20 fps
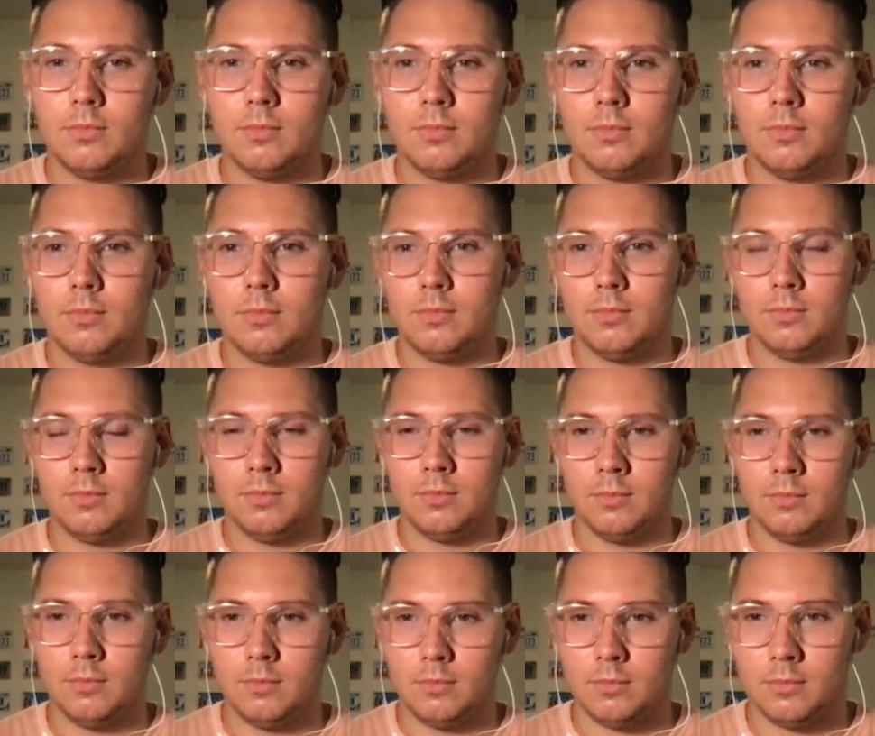
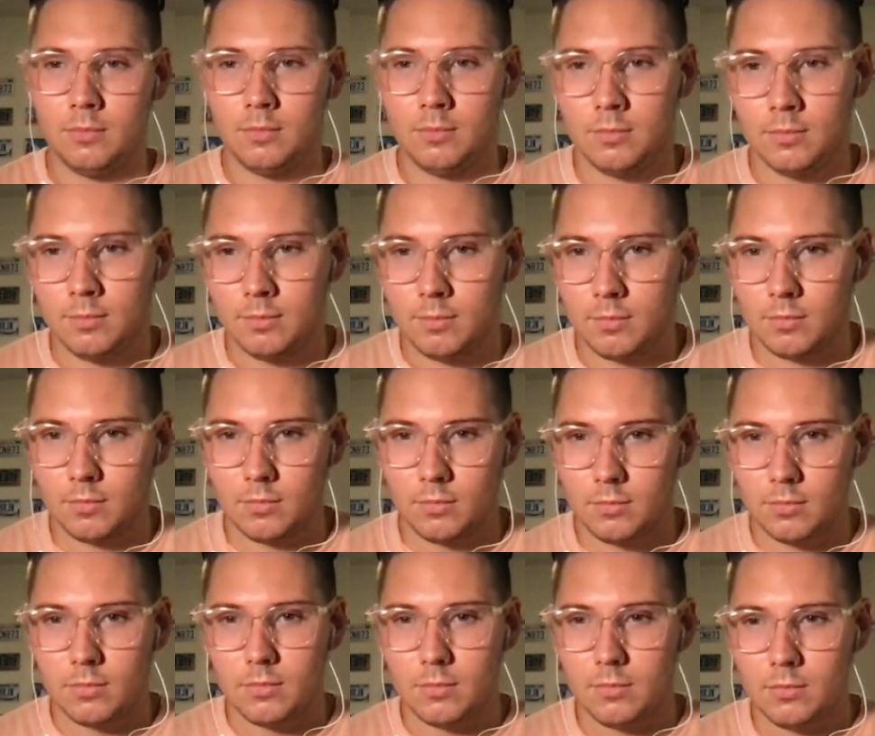
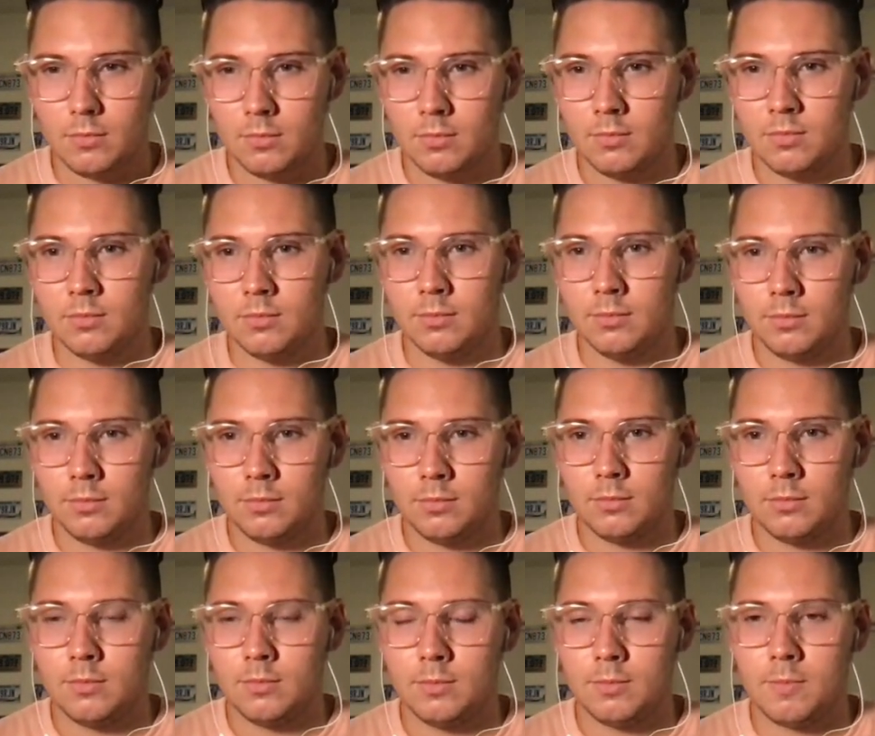
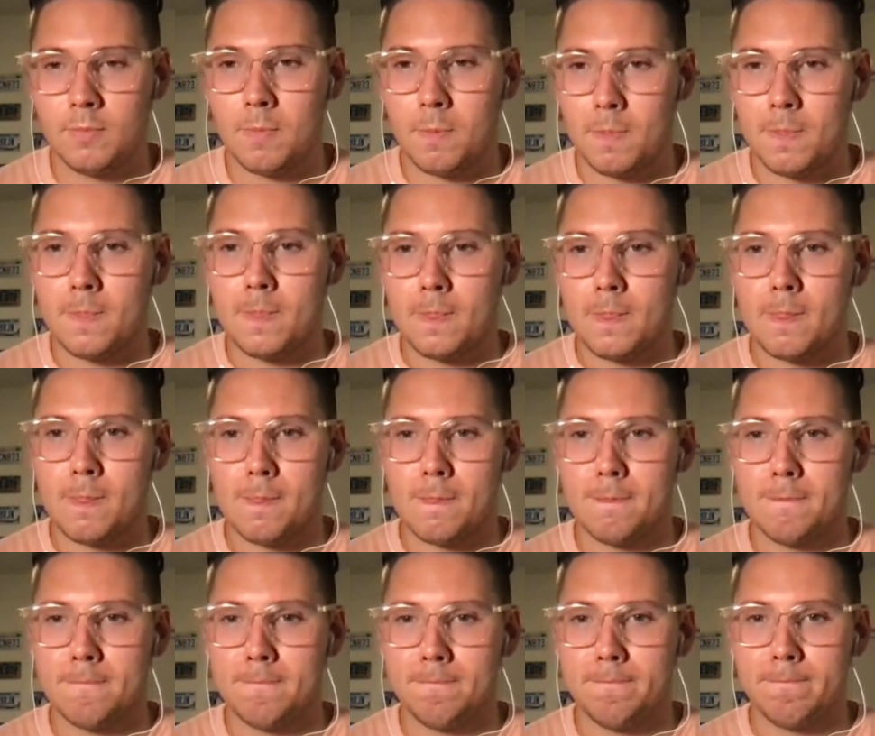
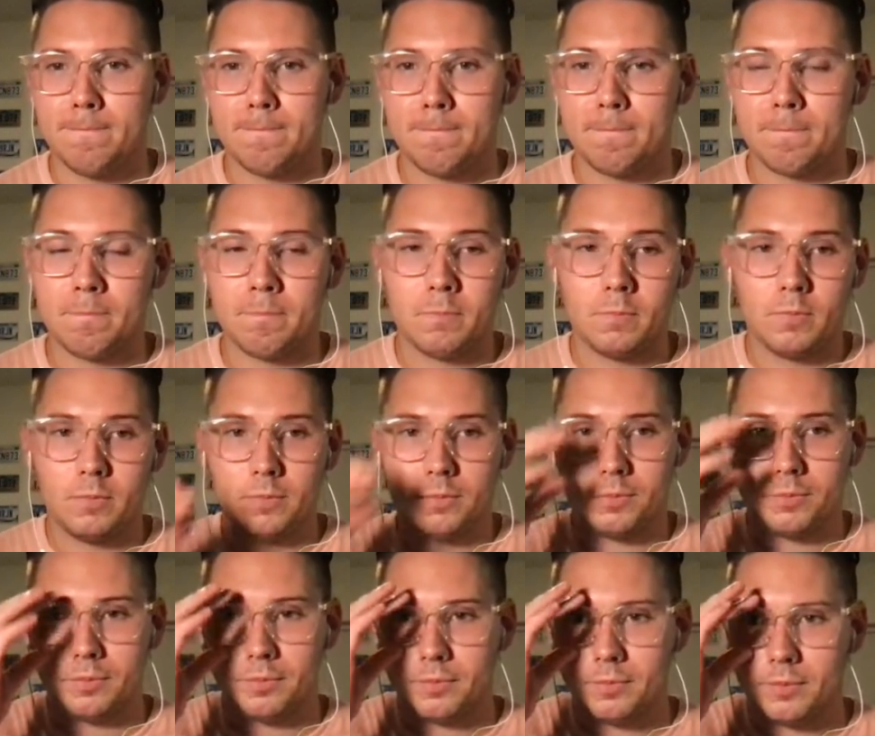
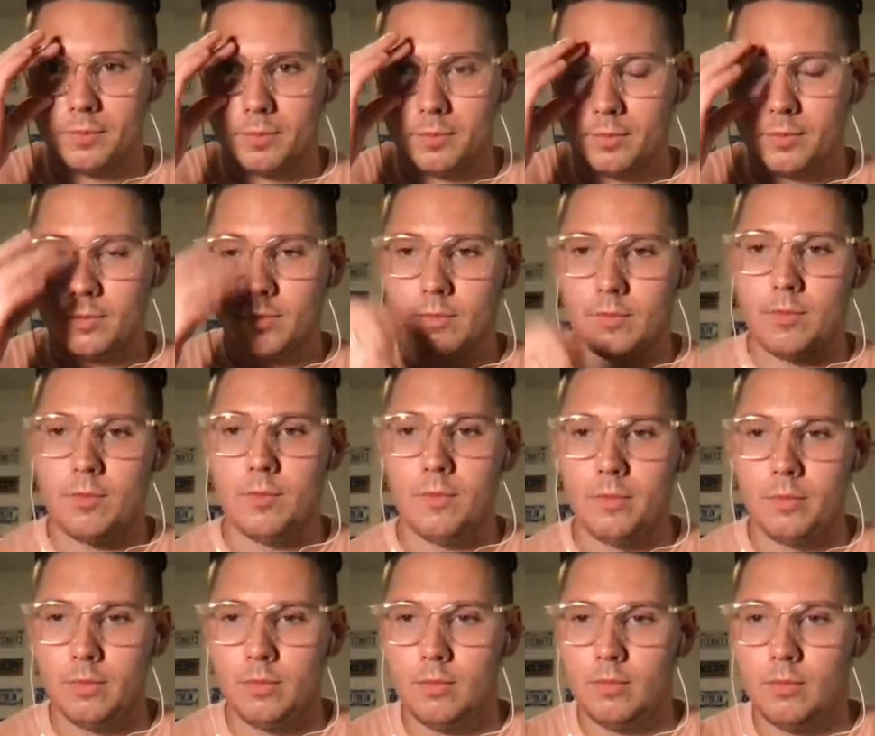[no speech]